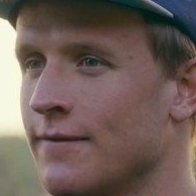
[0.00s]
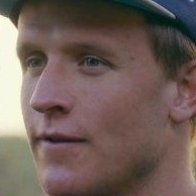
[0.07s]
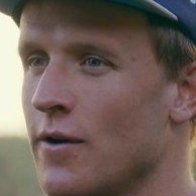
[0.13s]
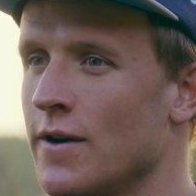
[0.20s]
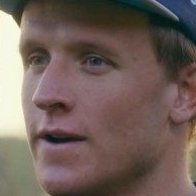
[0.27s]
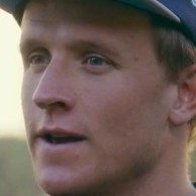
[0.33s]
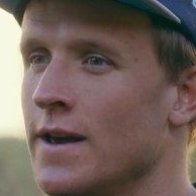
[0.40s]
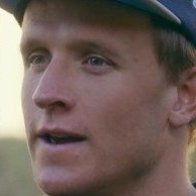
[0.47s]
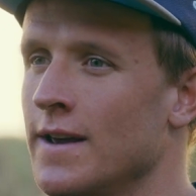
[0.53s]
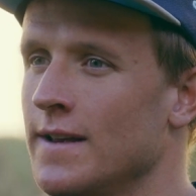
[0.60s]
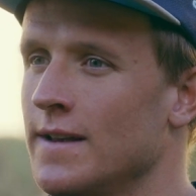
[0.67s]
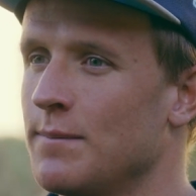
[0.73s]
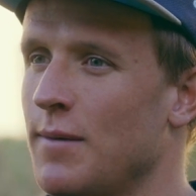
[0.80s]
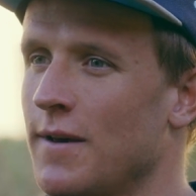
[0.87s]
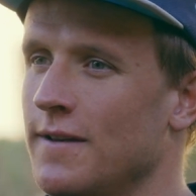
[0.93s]
a very
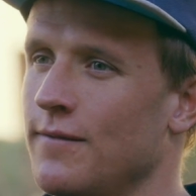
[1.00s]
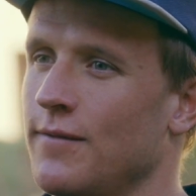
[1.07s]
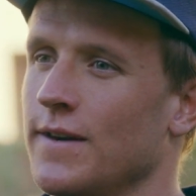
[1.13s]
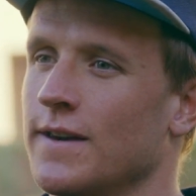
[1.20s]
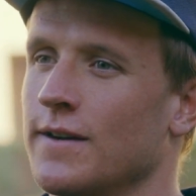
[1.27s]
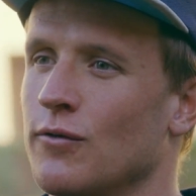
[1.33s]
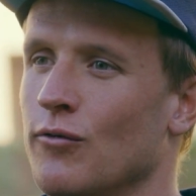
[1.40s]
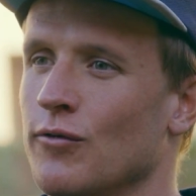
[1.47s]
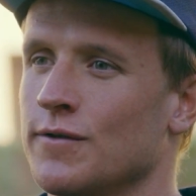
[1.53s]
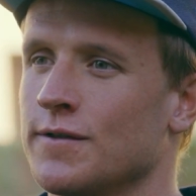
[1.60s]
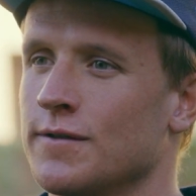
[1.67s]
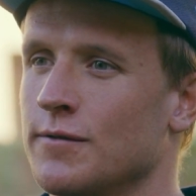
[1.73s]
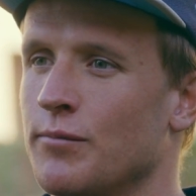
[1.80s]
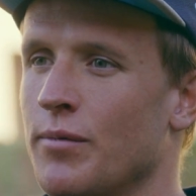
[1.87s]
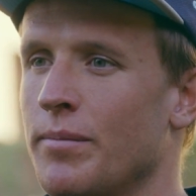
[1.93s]
specific
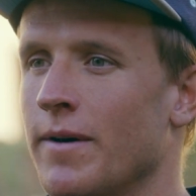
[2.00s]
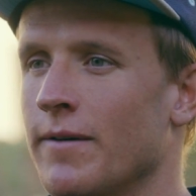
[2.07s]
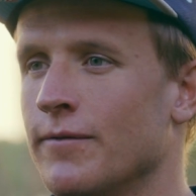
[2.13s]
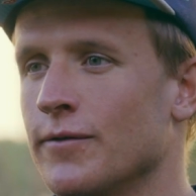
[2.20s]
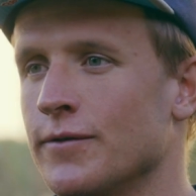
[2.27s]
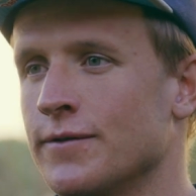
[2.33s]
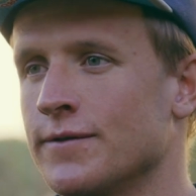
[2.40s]
course to prepare for